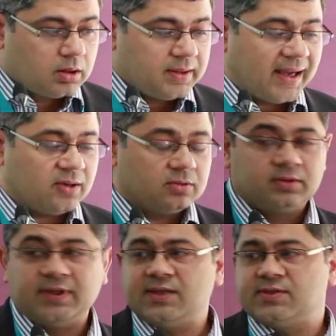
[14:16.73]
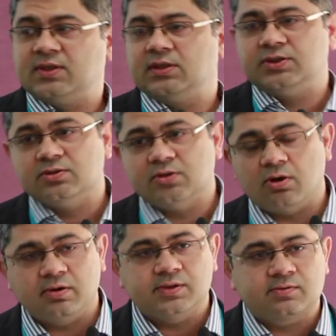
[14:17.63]
Now, that's the allergy
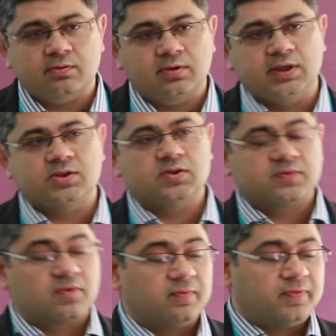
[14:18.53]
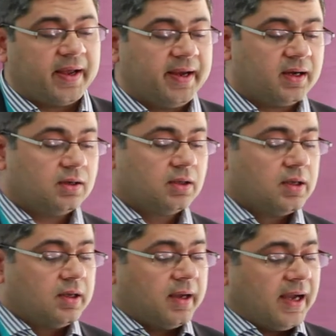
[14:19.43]
intolerance resource from FHIR.
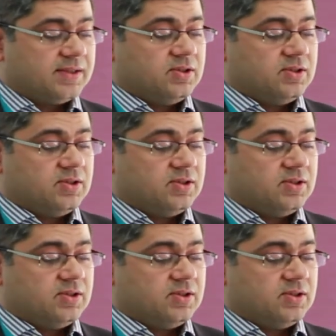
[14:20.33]
As